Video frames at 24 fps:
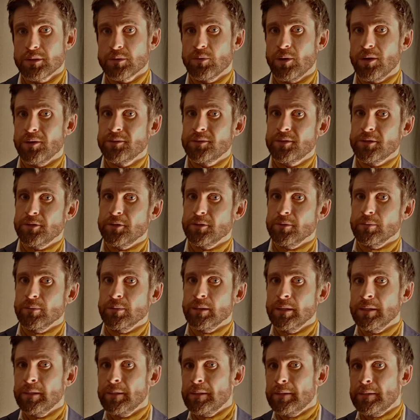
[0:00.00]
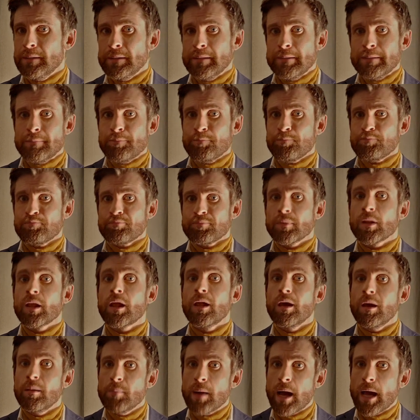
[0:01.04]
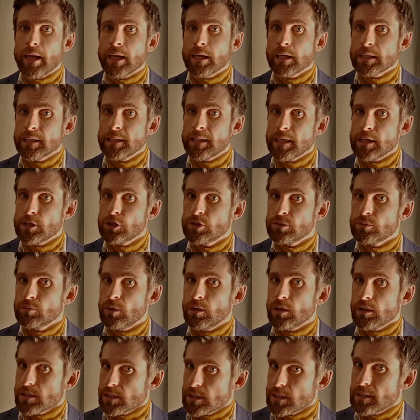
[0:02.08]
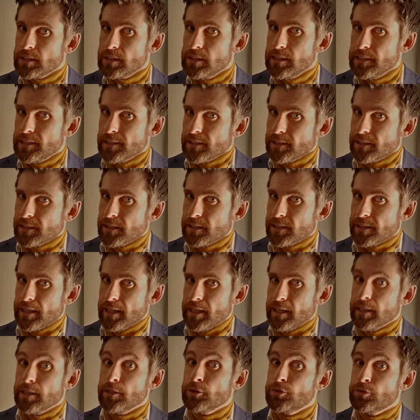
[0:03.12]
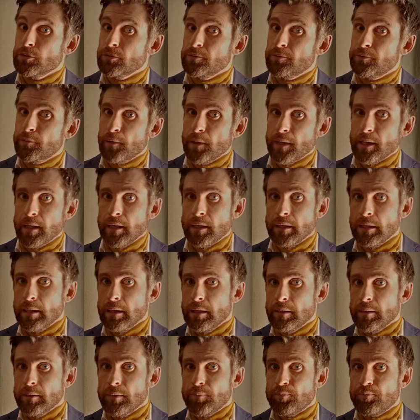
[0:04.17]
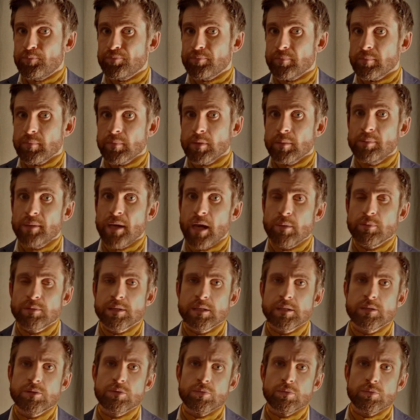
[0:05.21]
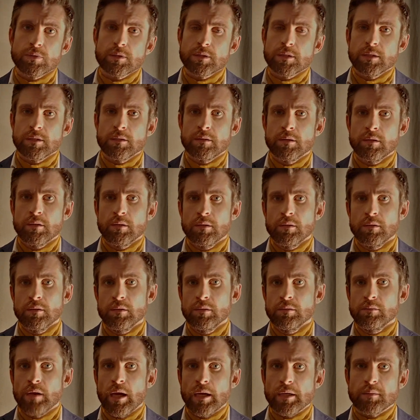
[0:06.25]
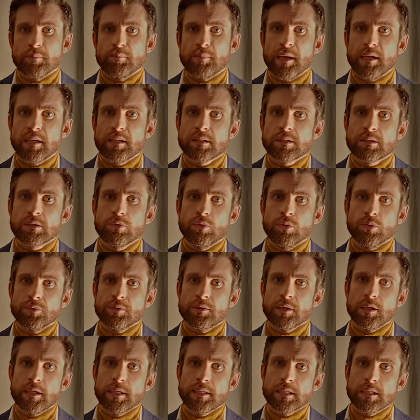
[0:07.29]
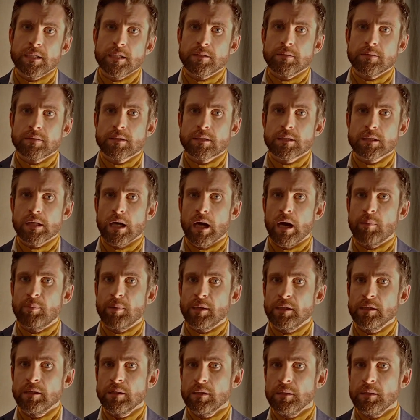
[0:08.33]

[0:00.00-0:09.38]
one to do? My inclination was, needless to say, to flee, but I was exhausted. Well, I could barely saunter, let alone scarper,